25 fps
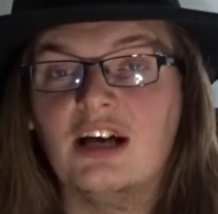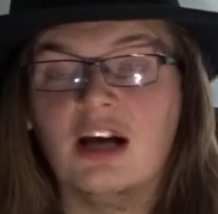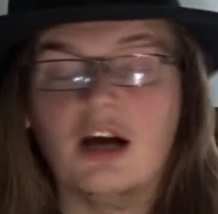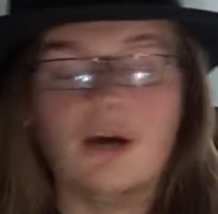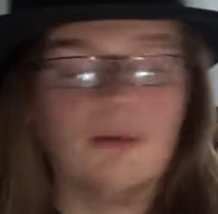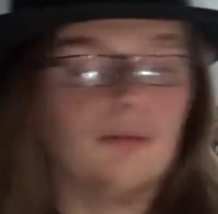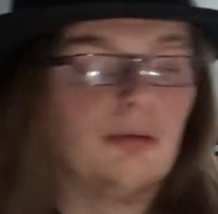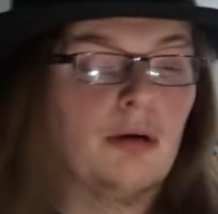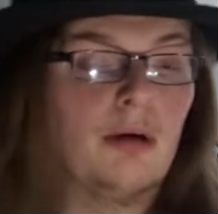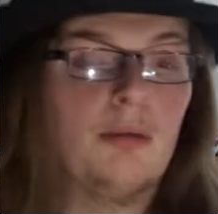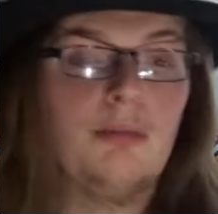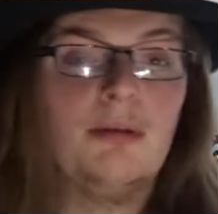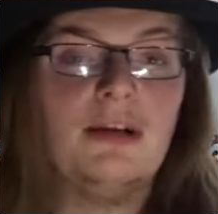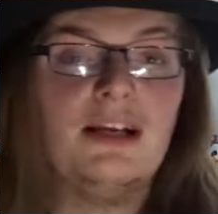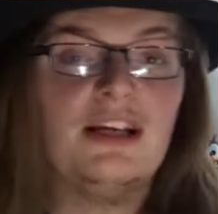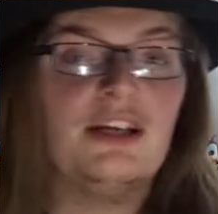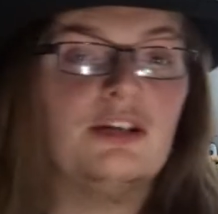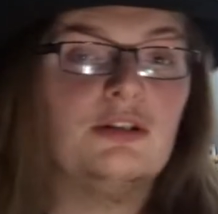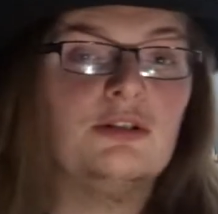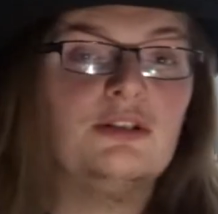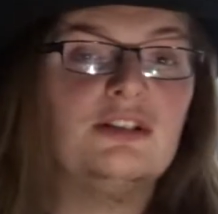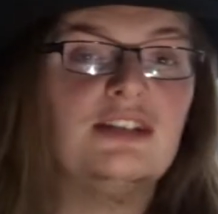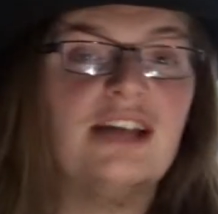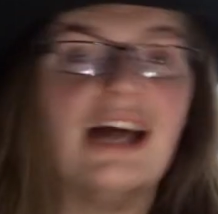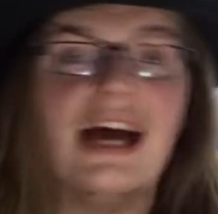and probably
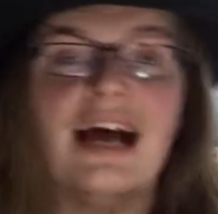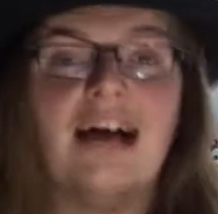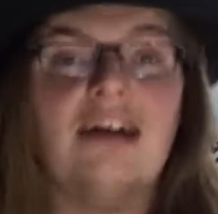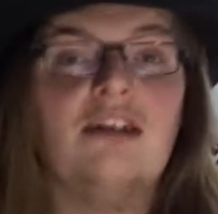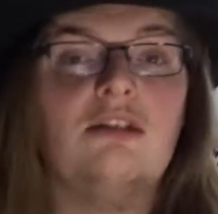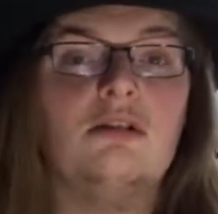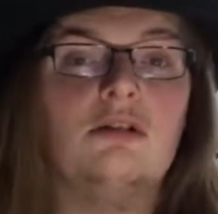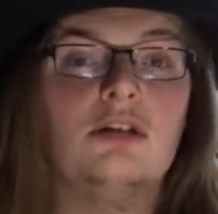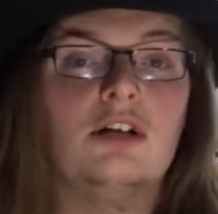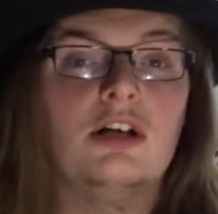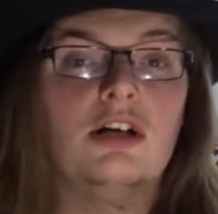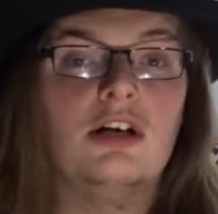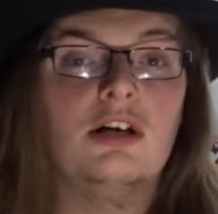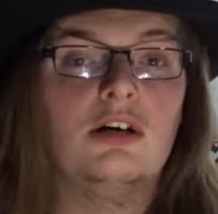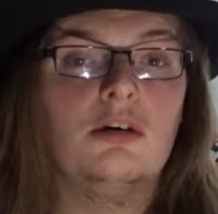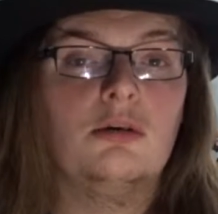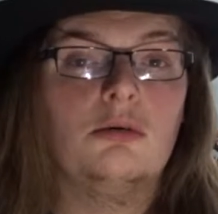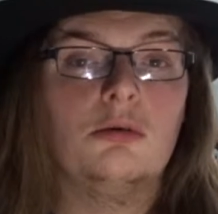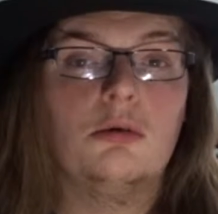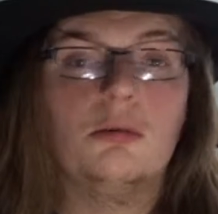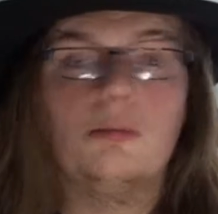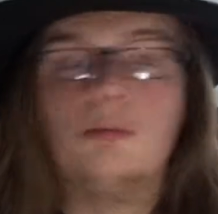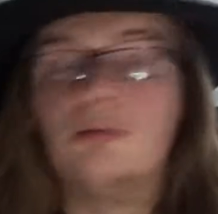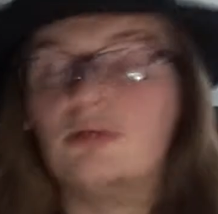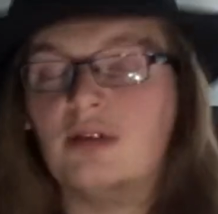could tell
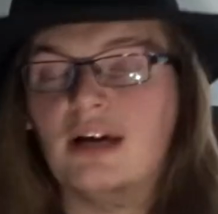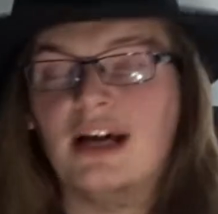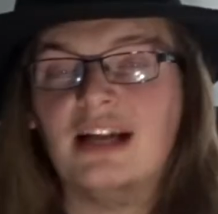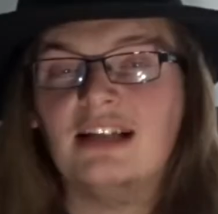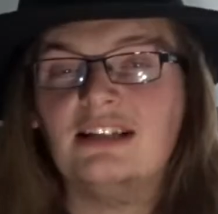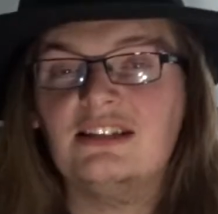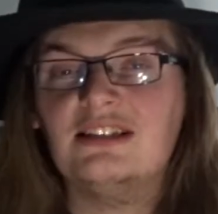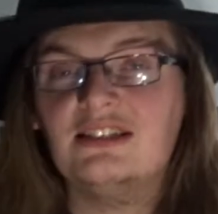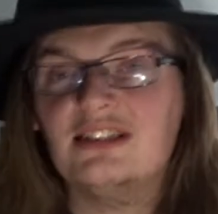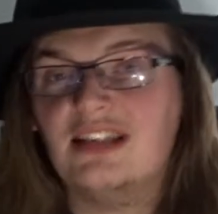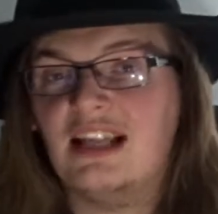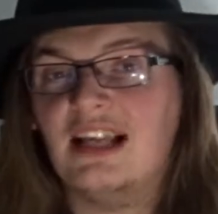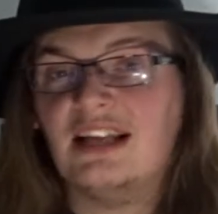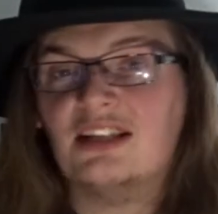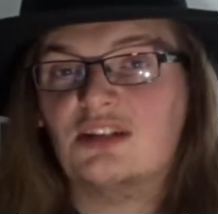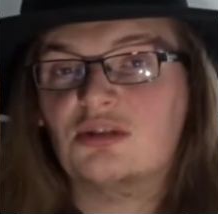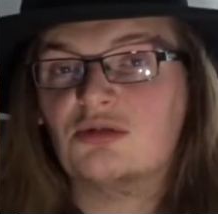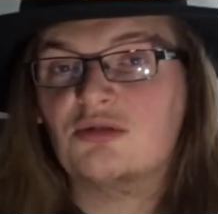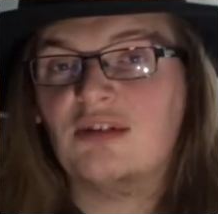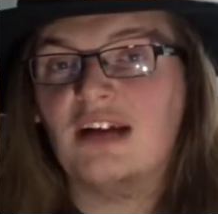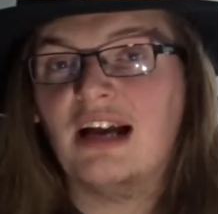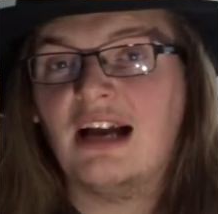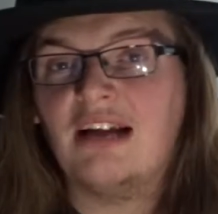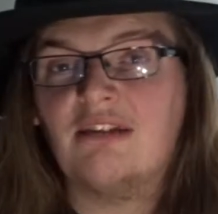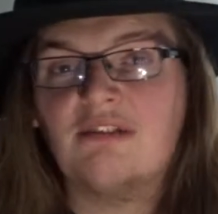what Bran /
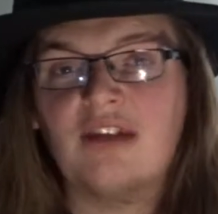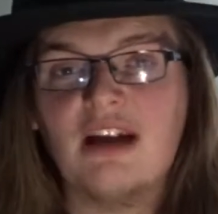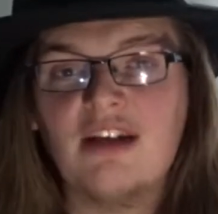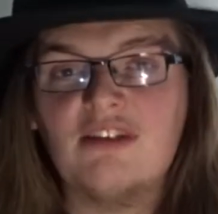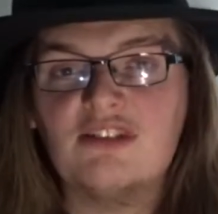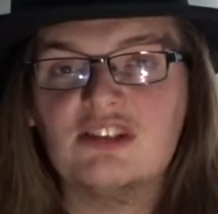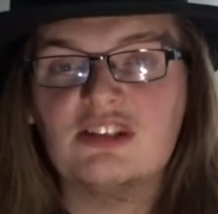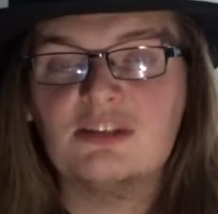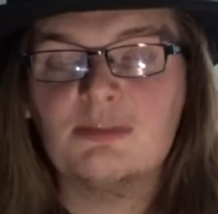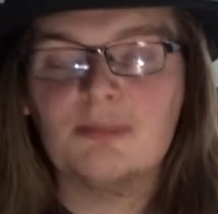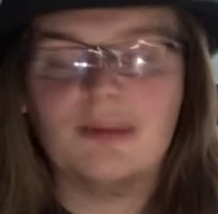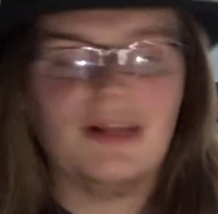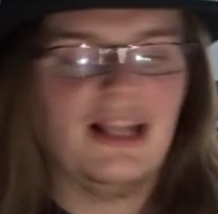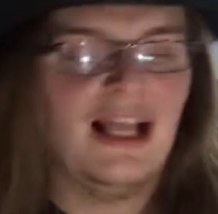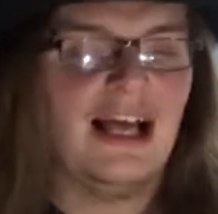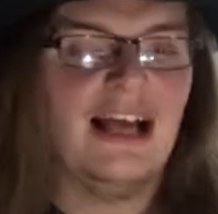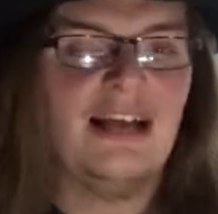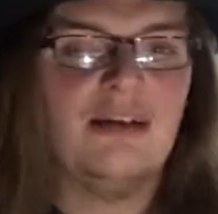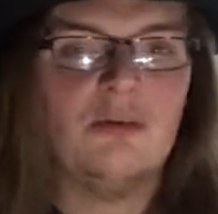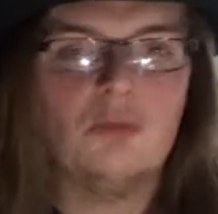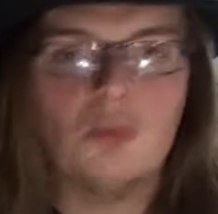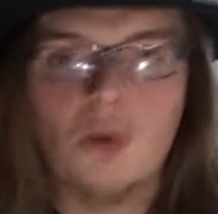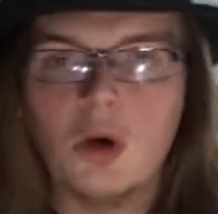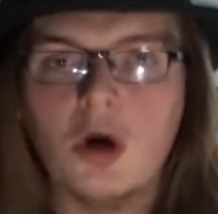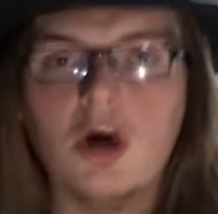Three-Eyed Raven's
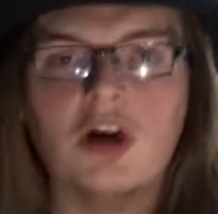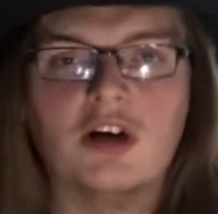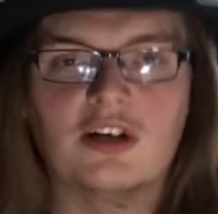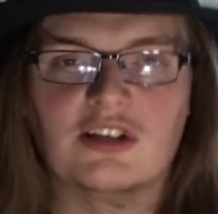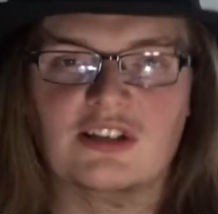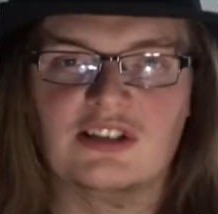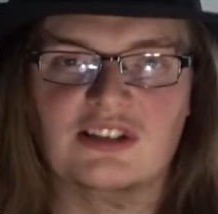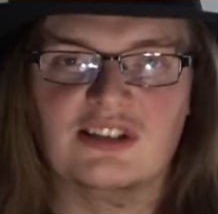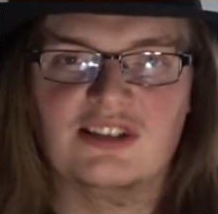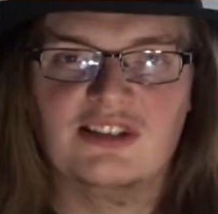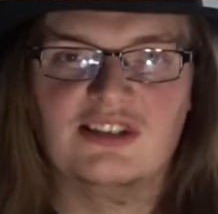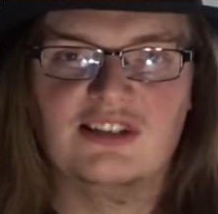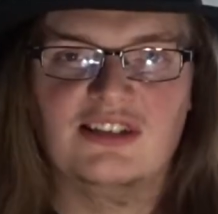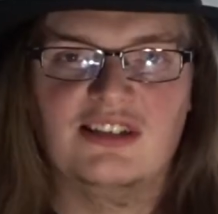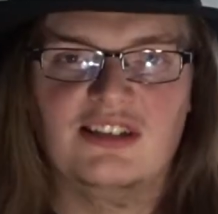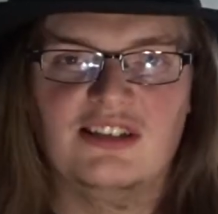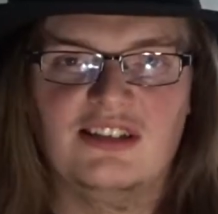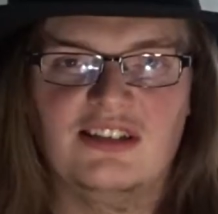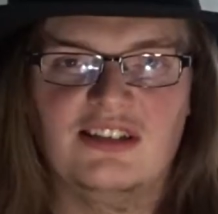plan was.